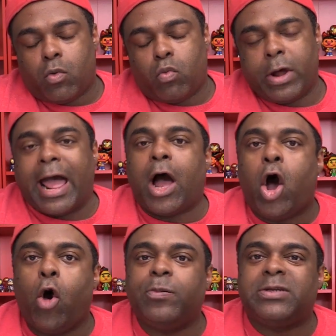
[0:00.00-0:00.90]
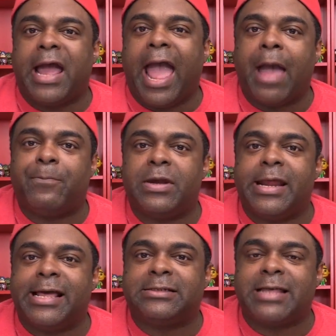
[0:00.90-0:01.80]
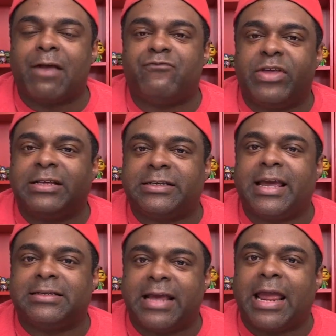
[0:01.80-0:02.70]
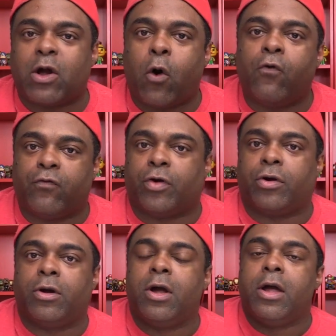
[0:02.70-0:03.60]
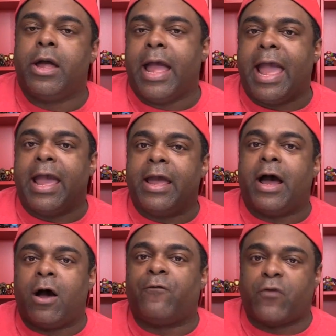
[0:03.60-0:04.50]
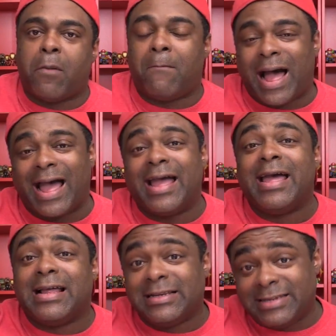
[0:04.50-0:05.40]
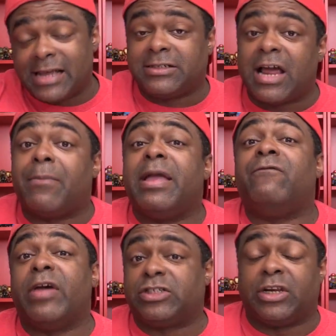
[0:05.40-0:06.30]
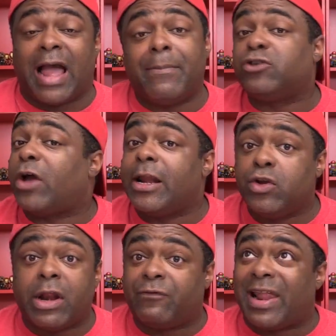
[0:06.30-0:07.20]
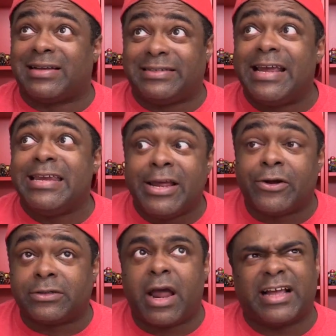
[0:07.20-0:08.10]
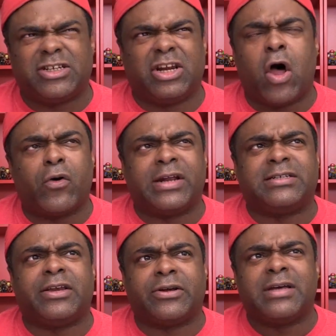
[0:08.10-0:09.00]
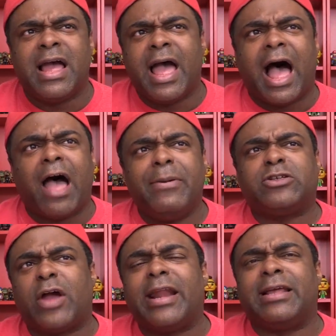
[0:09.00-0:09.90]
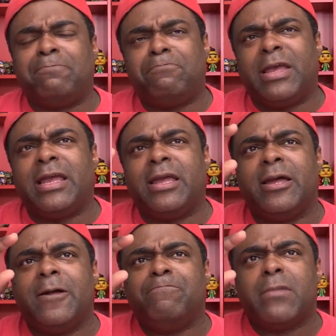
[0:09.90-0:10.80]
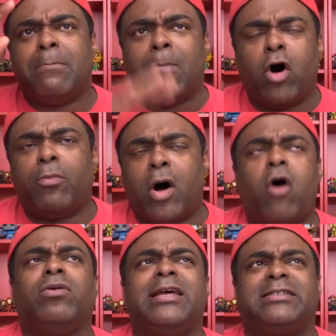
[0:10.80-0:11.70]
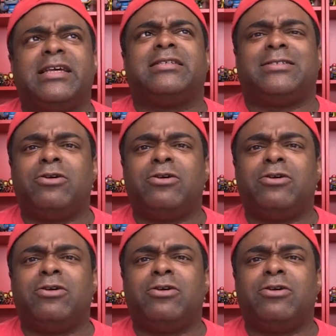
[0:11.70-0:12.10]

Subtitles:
What I hope to happen is that this can take over and from my desktop eventually. I've been trying to do that for like 10 years. Now, actually longer than 10 years. I've been trying to be mobile only since